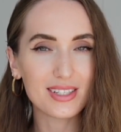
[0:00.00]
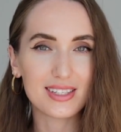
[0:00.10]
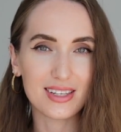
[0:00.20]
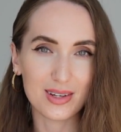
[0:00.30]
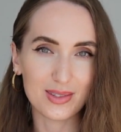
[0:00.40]
with
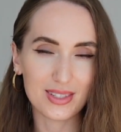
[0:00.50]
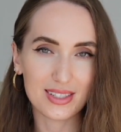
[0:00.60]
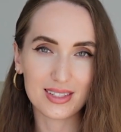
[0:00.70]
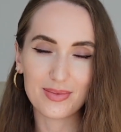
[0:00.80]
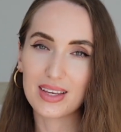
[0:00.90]

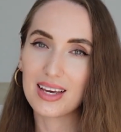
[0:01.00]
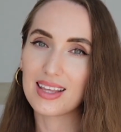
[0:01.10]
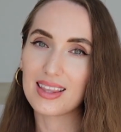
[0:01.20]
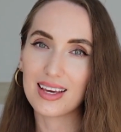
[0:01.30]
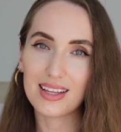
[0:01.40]
sounds.
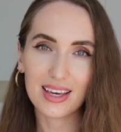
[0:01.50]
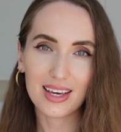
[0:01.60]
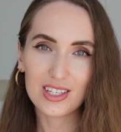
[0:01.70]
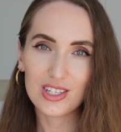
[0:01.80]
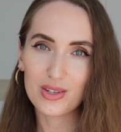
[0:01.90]
They
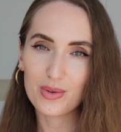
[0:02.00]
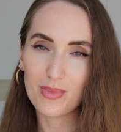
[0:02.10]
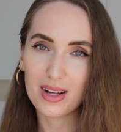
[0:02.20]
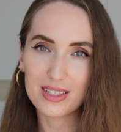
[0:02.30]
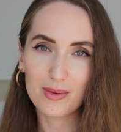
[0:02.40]
engage
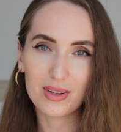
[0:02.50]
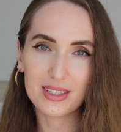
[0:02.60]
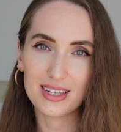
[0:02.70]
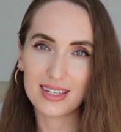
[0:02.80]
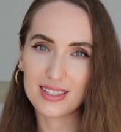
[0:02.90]
multiple
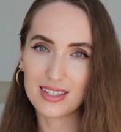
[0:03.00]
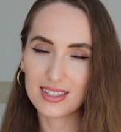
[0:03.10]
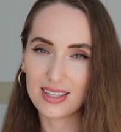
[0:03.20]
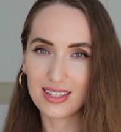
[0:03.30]
senses